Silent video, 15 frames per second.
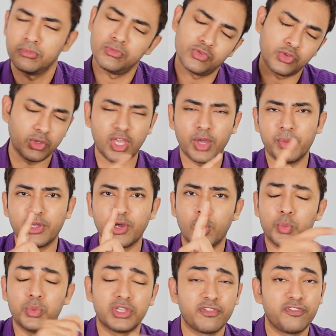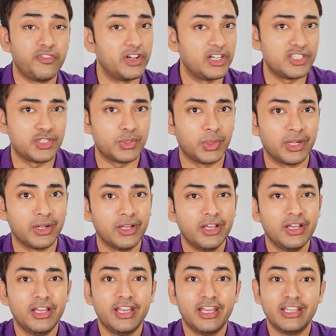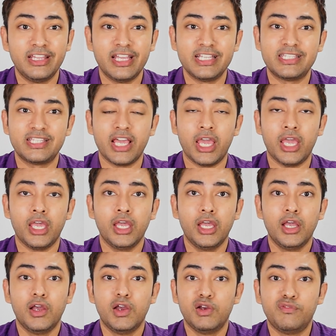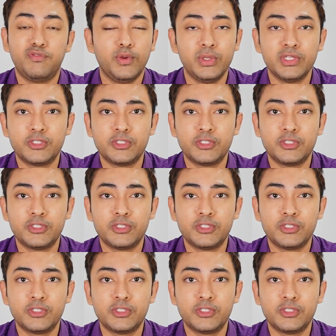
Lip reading: So here we go with the first one. They say fluent